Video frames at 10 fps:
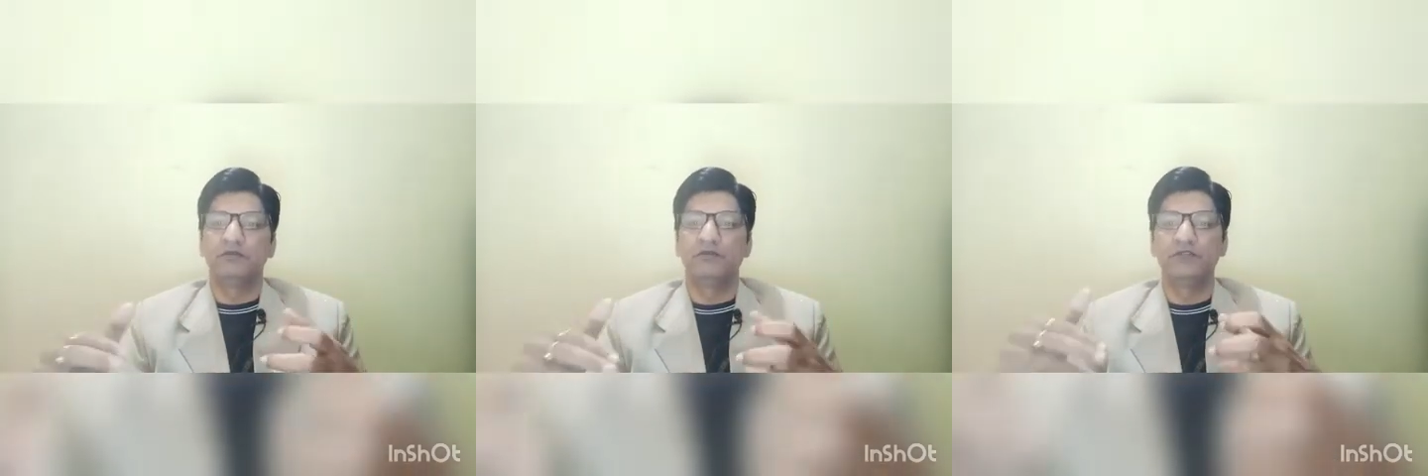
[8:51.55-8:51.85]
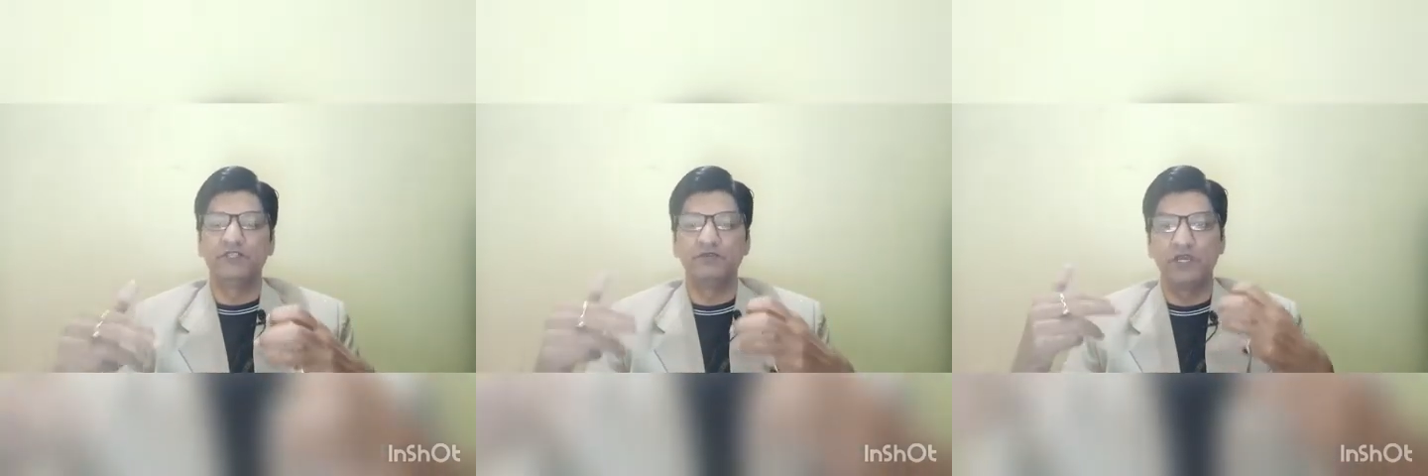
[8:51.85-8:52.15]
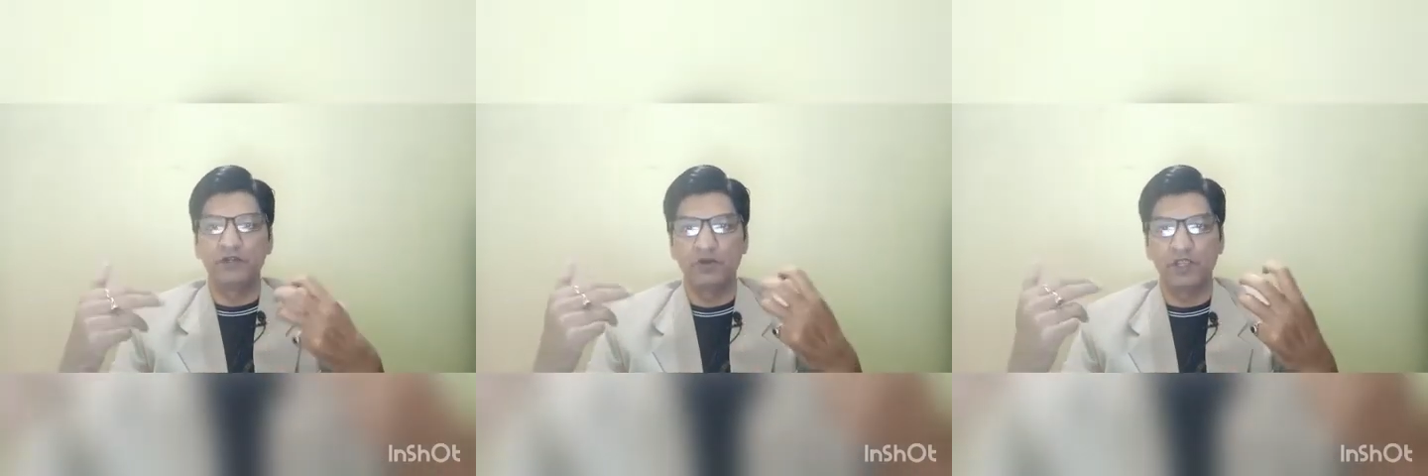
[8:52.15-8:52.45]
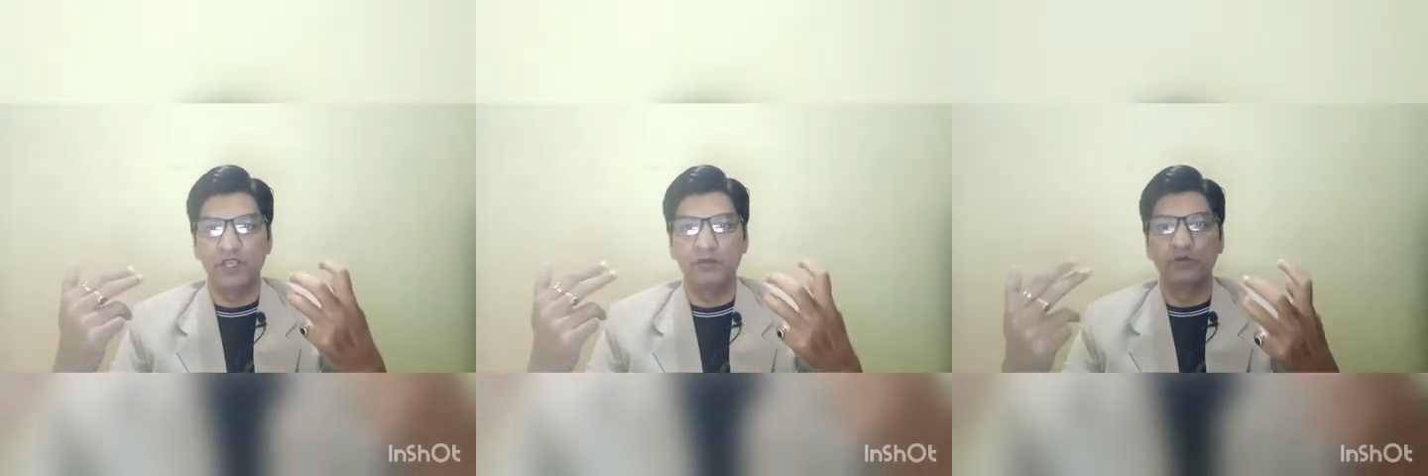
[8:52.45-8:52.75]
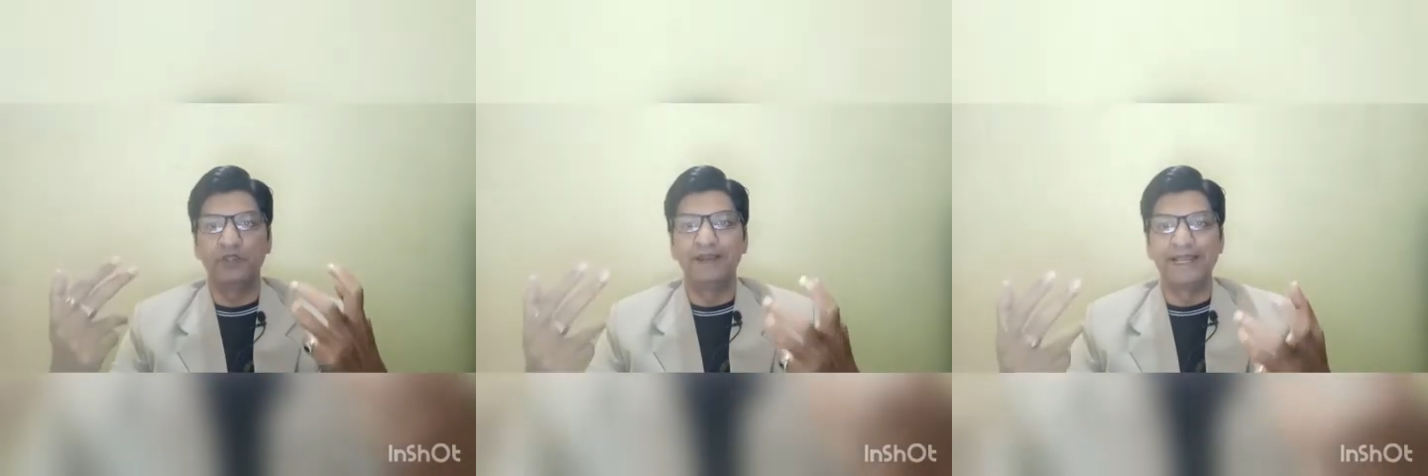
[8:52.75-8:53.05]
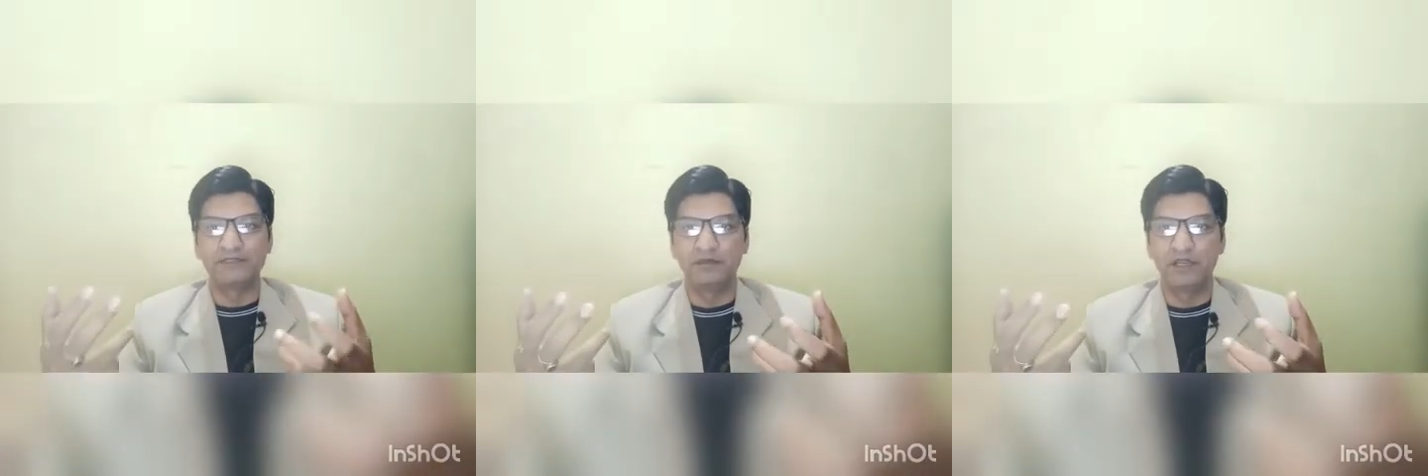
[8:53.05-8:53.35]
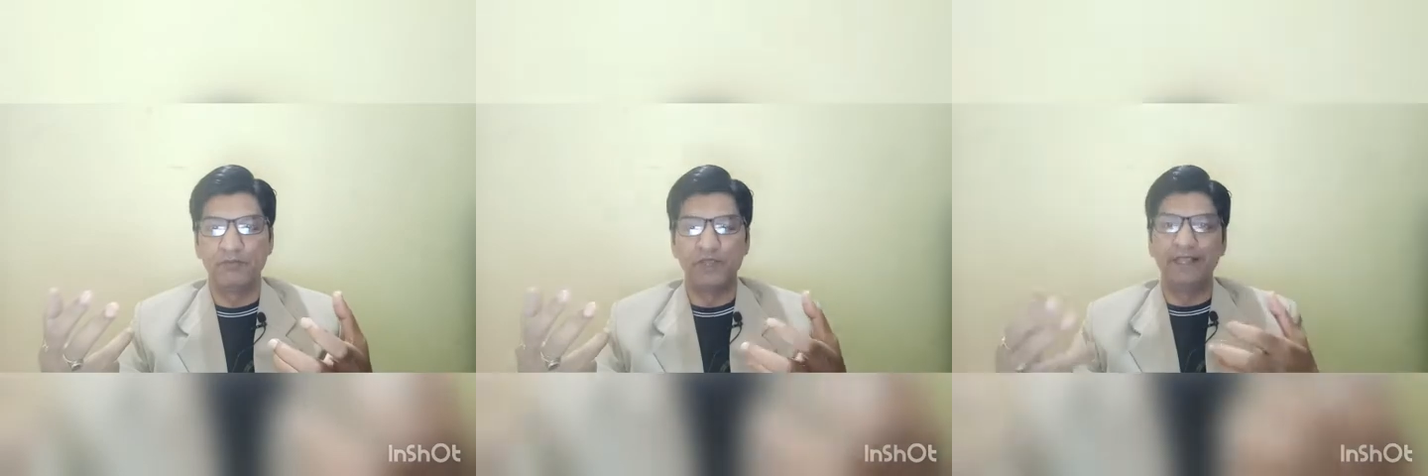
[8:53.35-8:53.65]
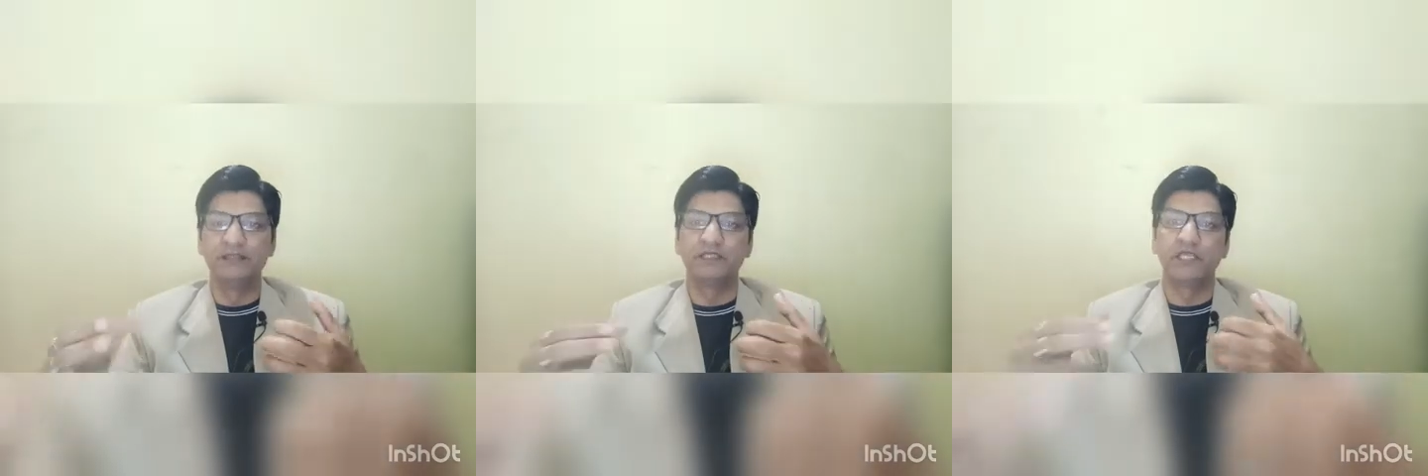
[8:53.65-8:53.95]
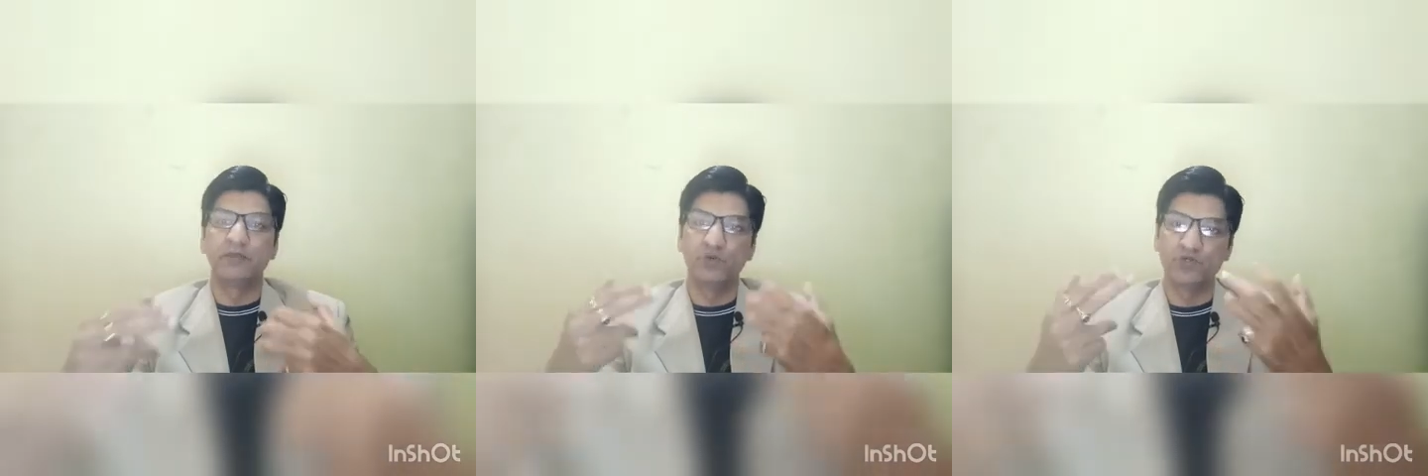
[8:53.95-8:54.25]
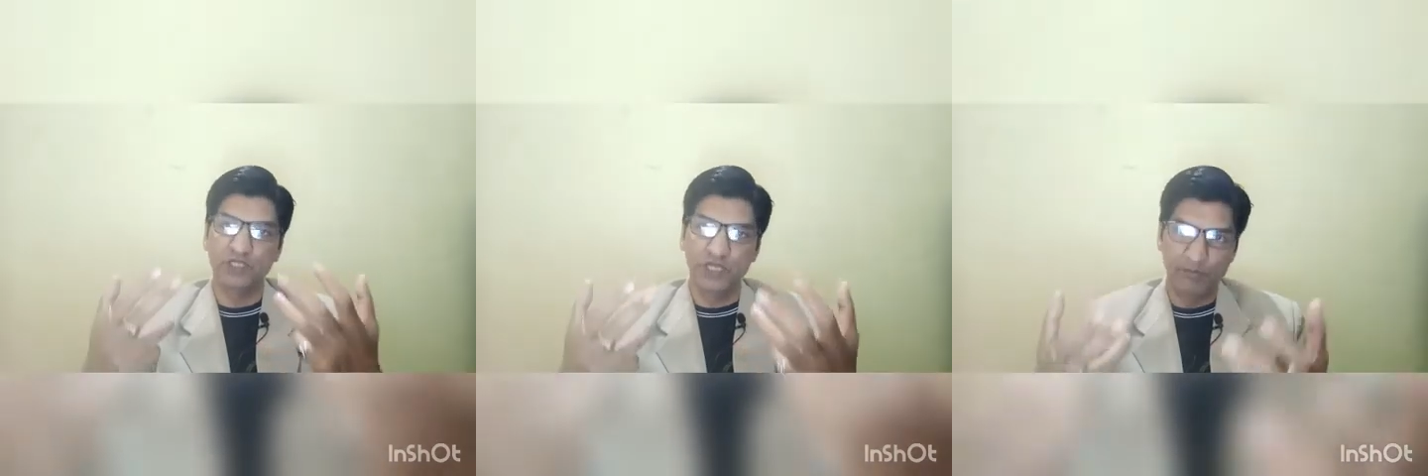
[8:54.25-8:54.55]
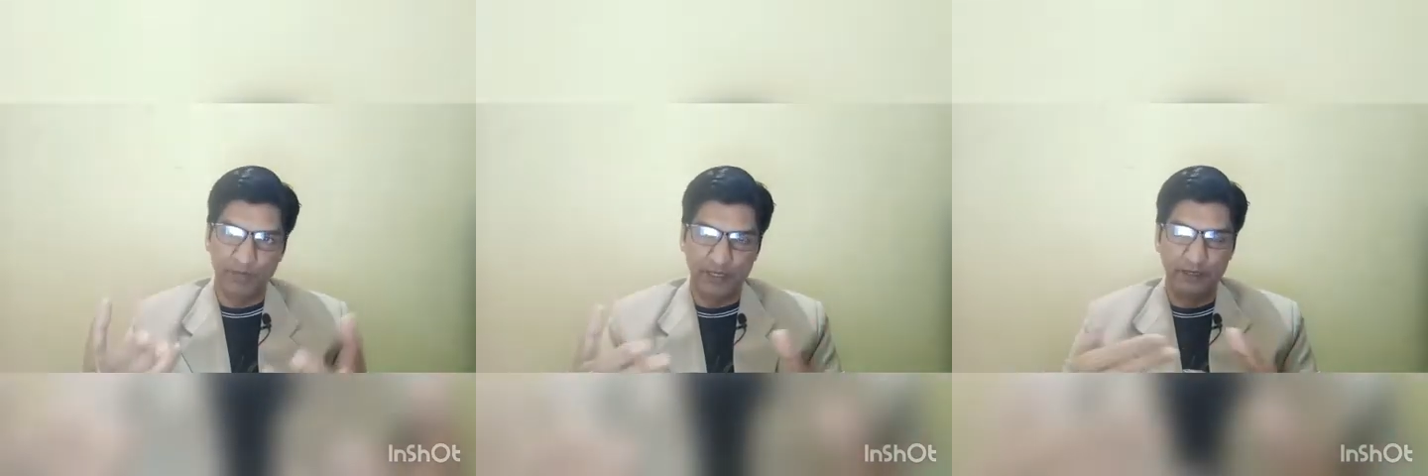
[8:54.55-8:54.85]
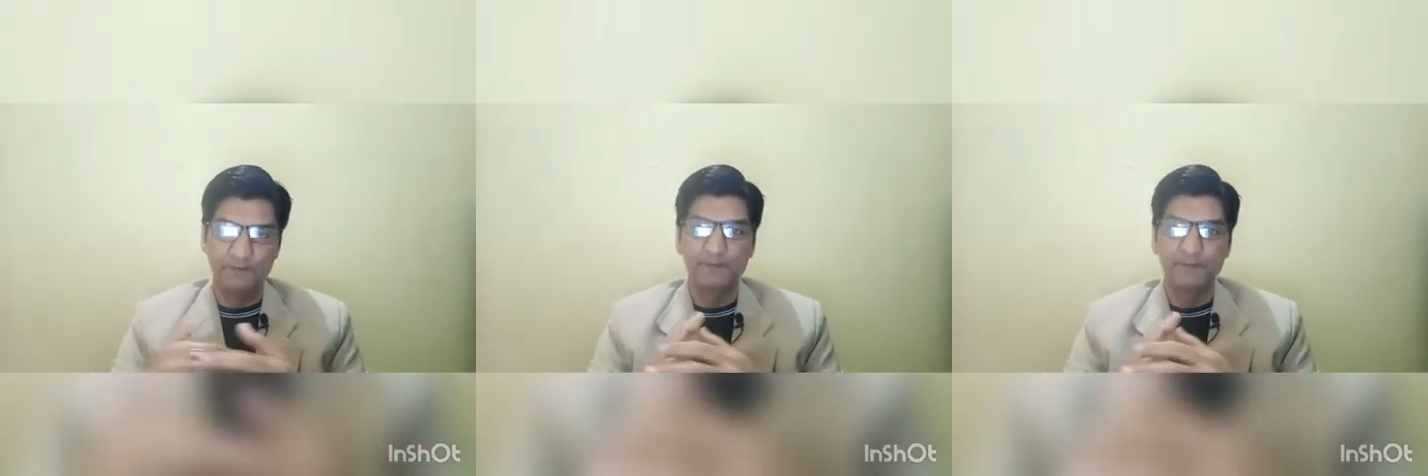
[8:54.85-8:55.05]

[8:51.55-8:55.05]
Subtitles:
which we are talking about, the rational appeals, emotional appeal.